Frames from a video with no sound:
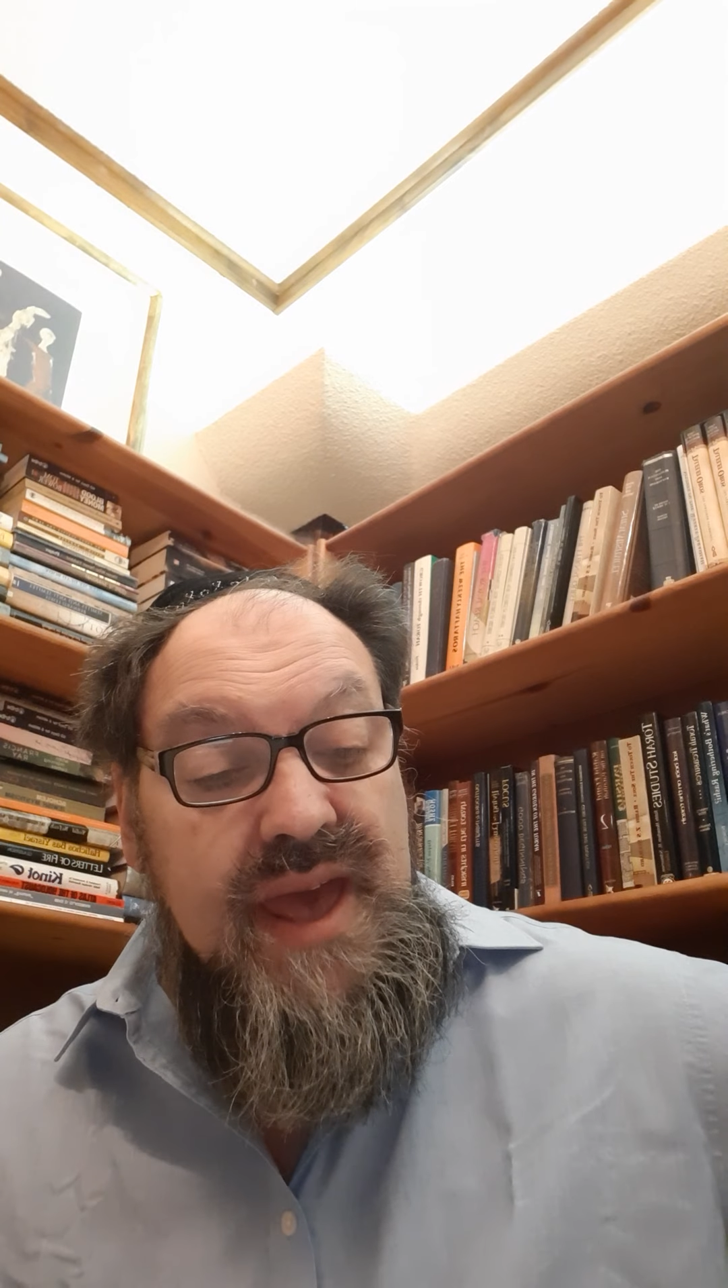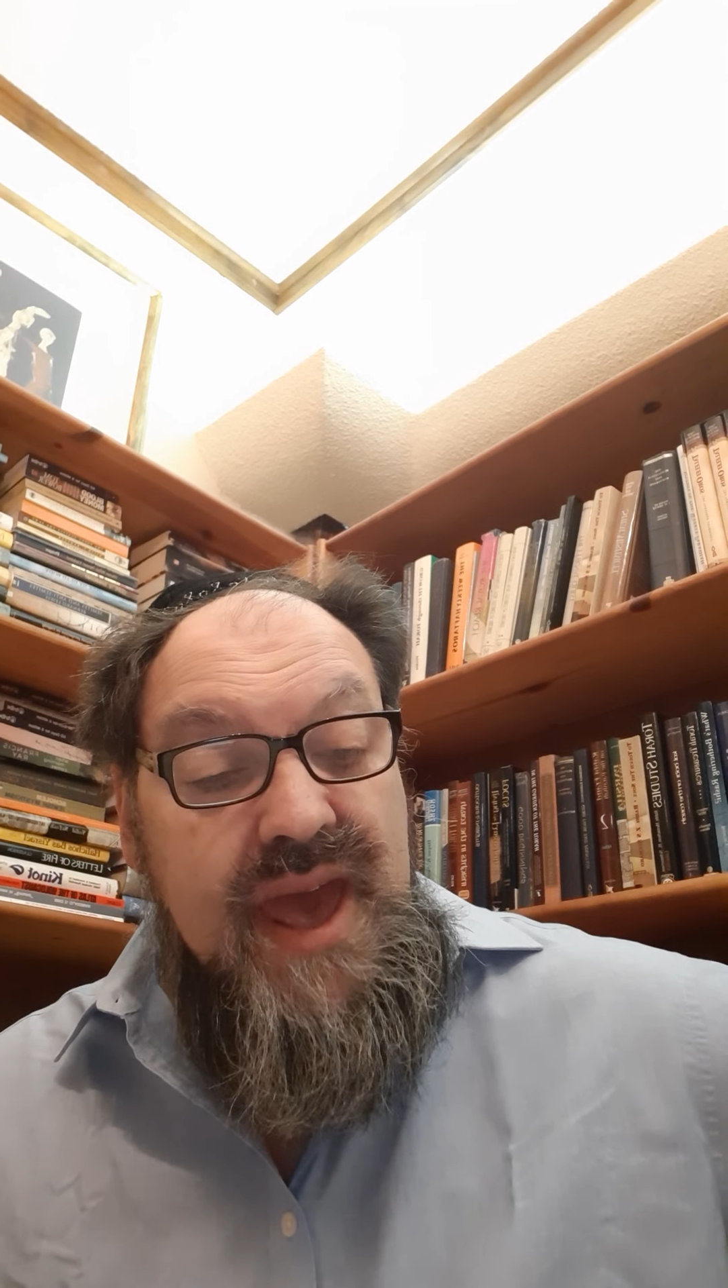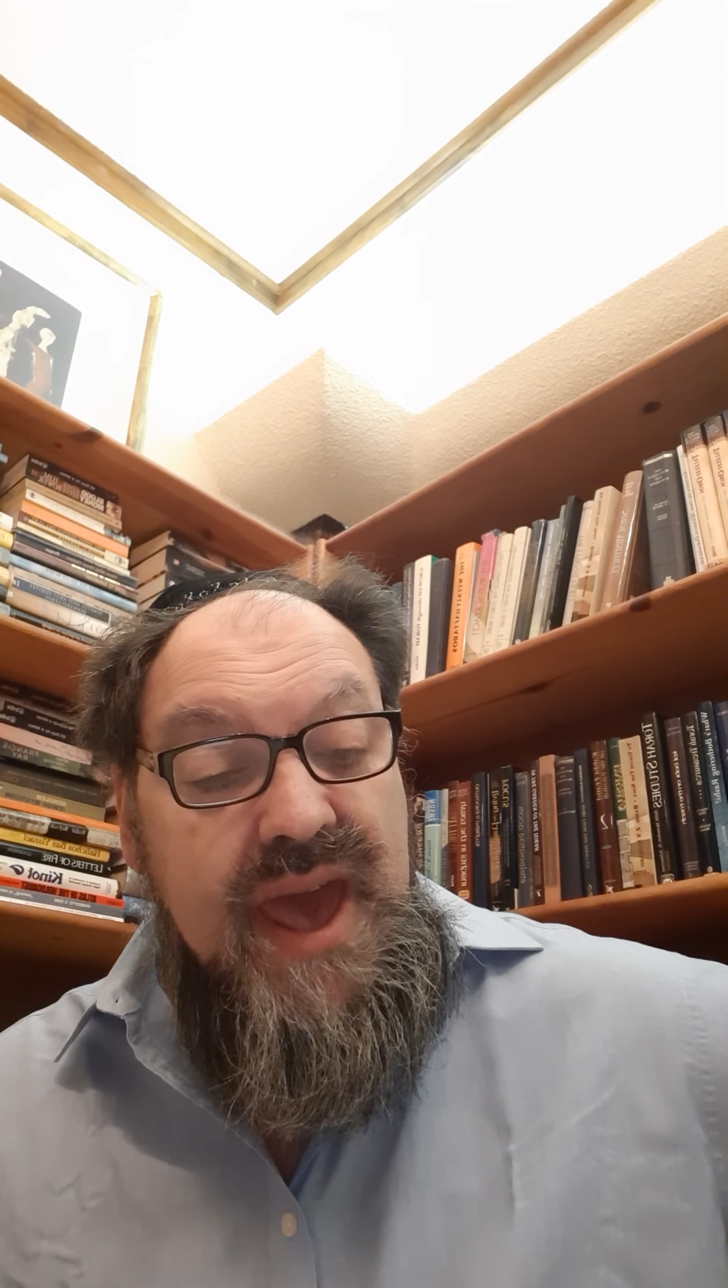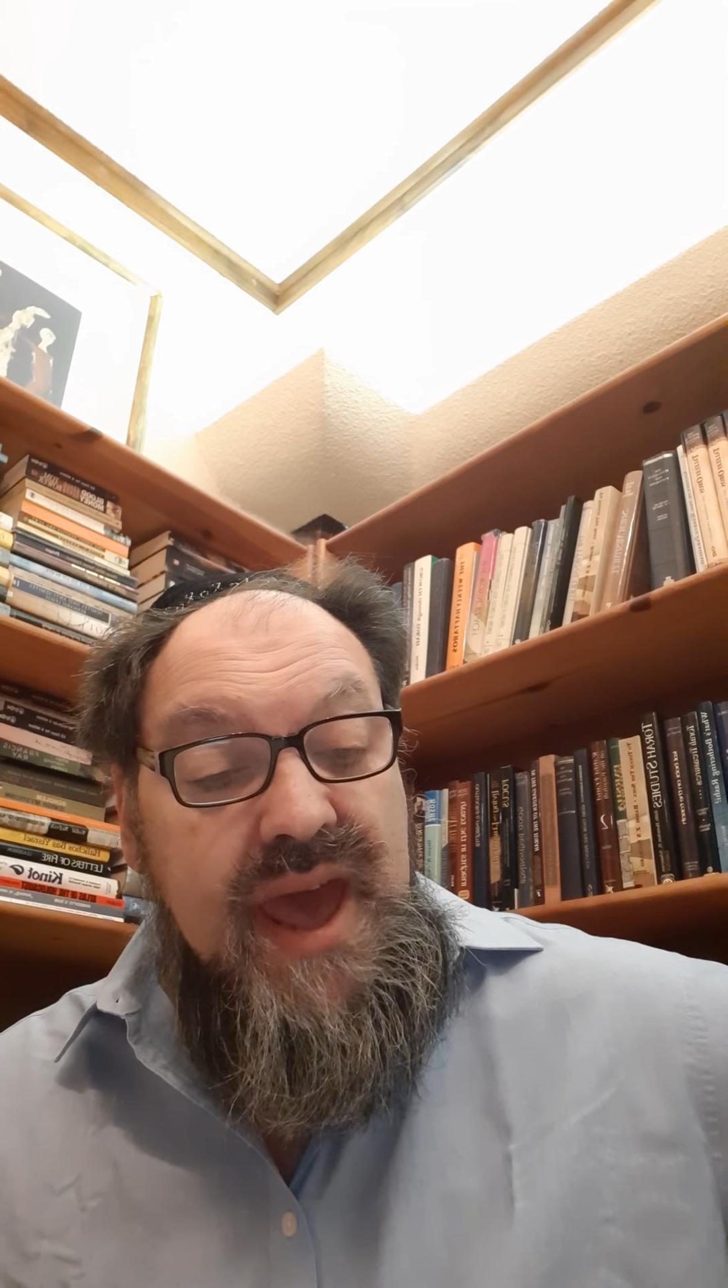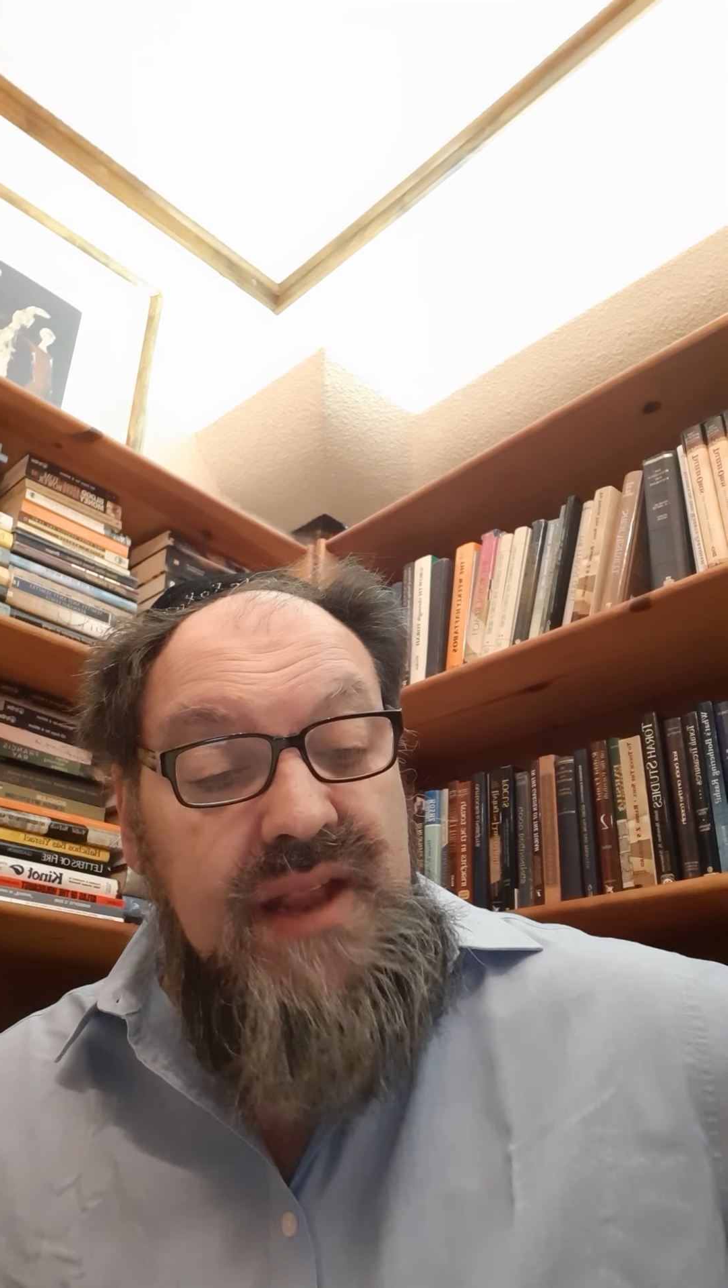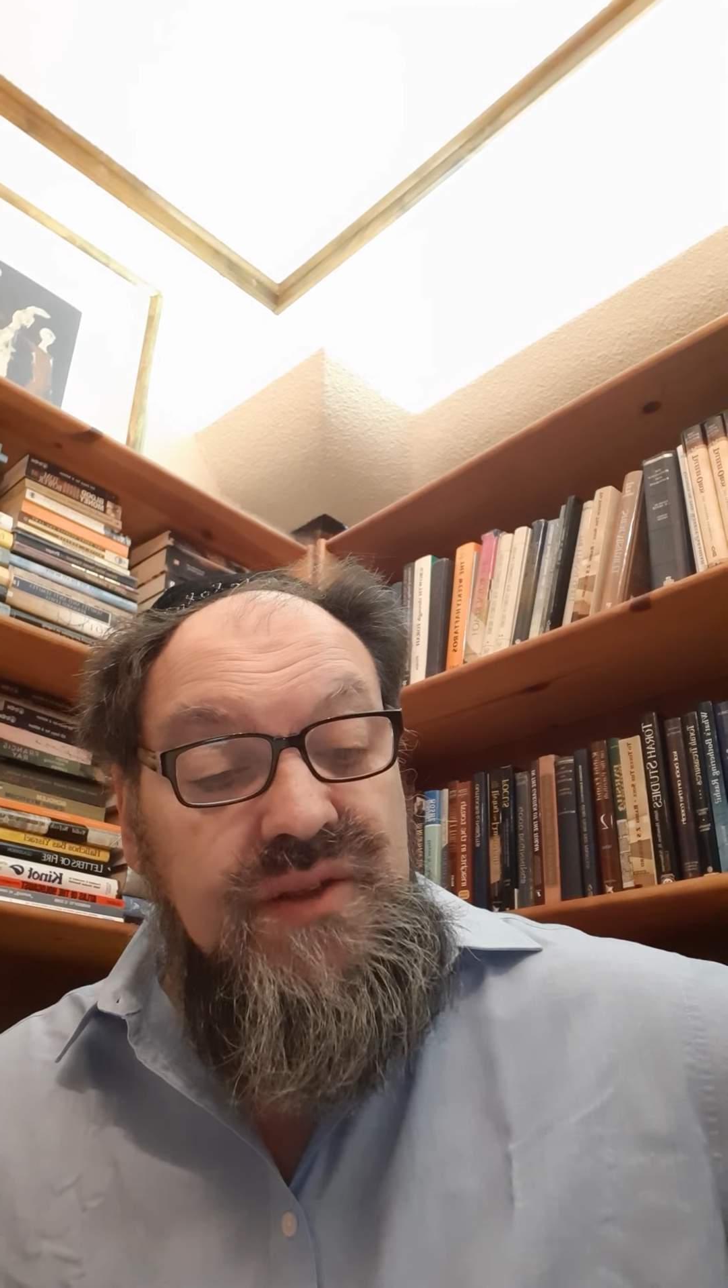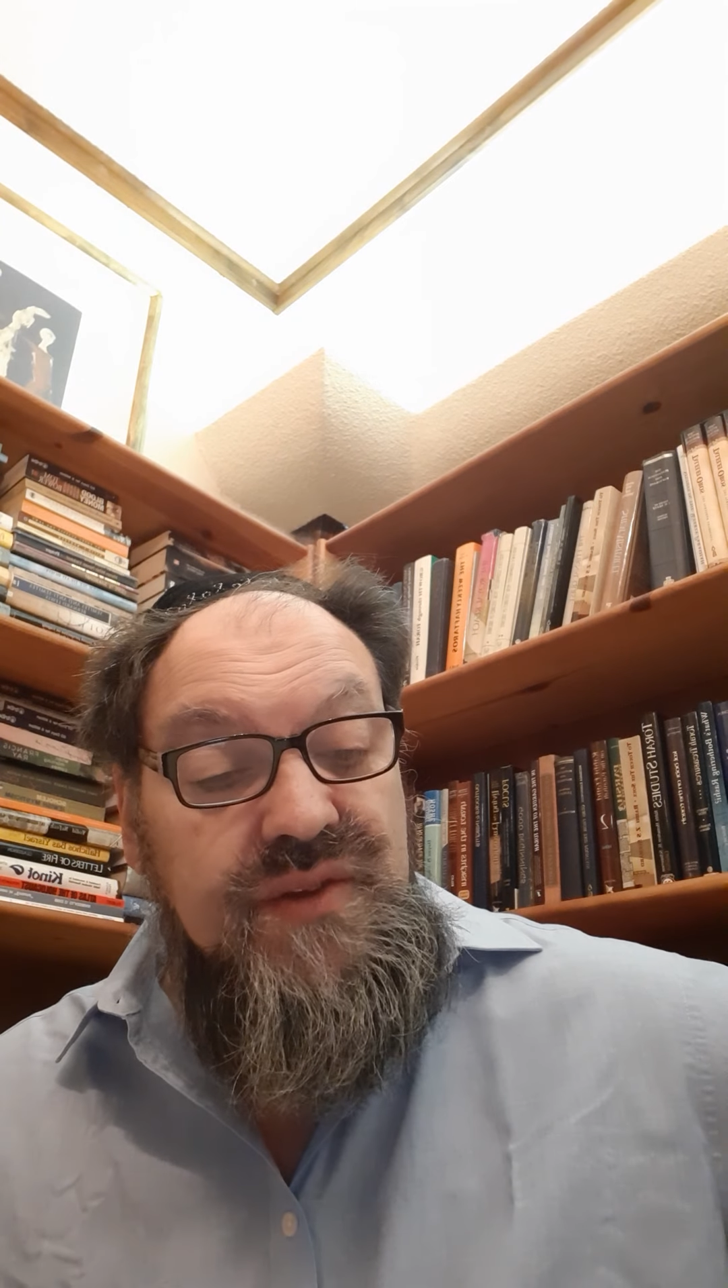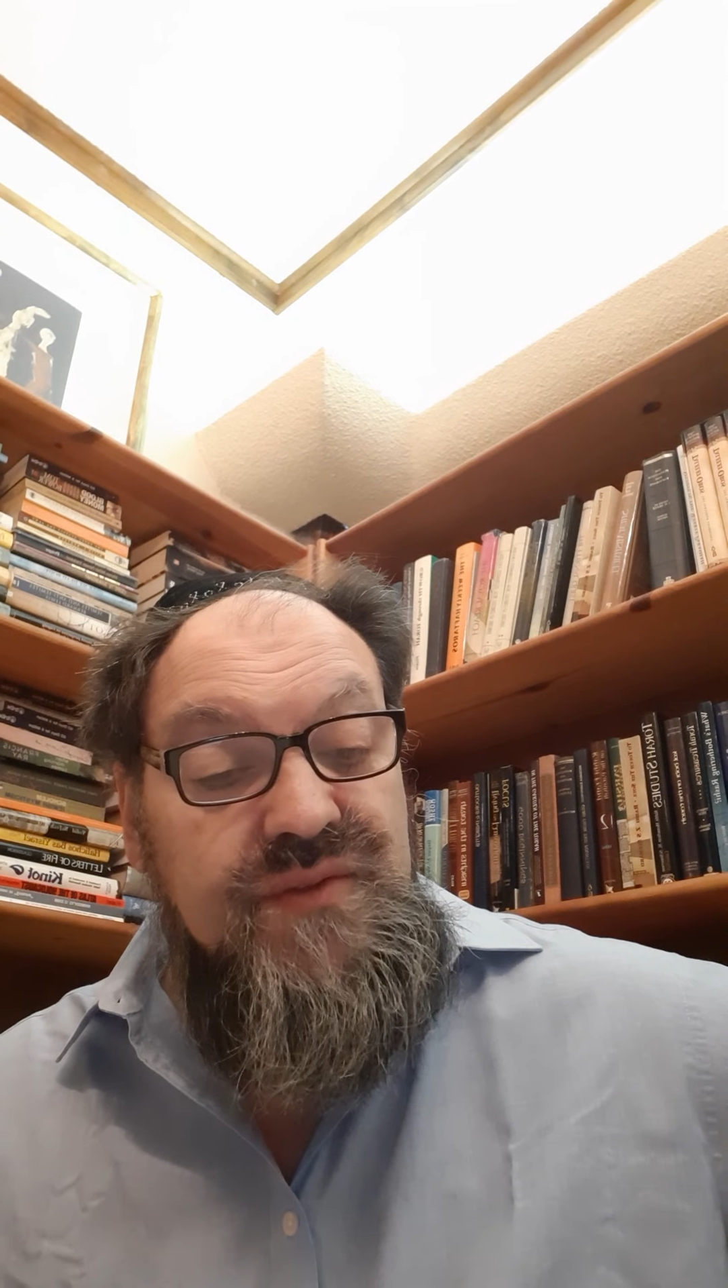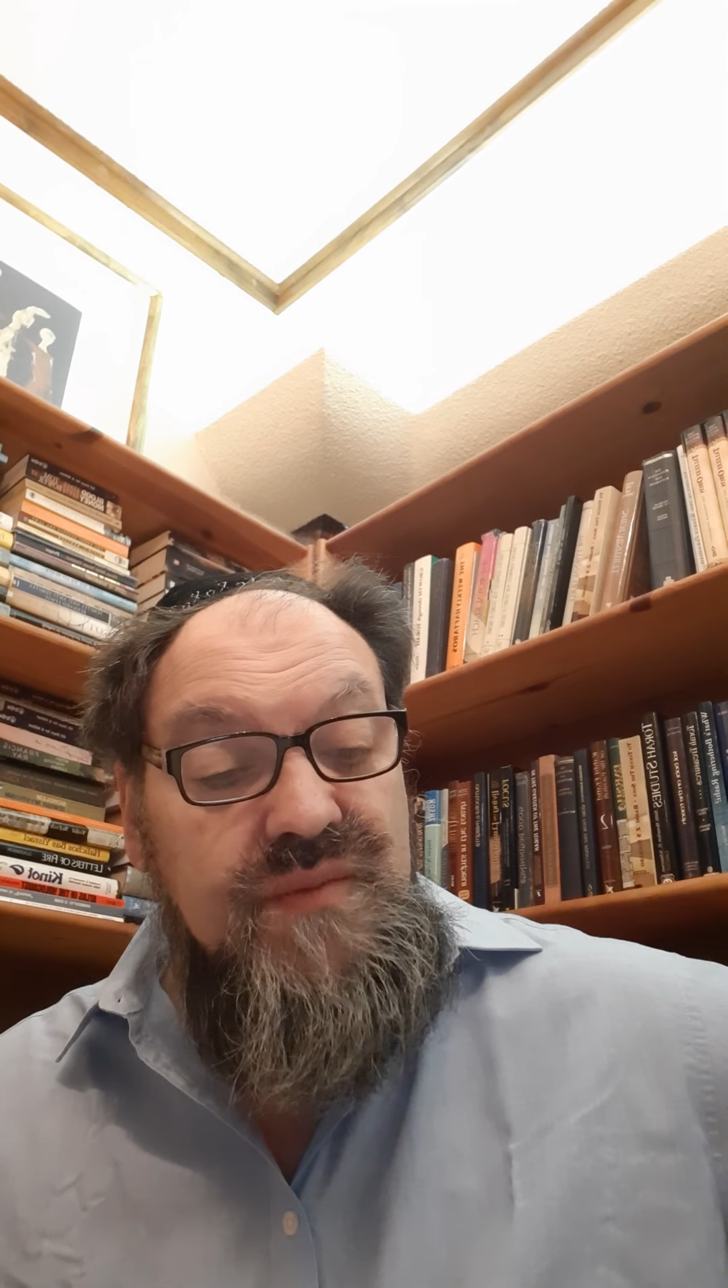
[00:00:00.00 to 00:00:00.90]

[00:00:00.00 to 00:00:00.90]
And just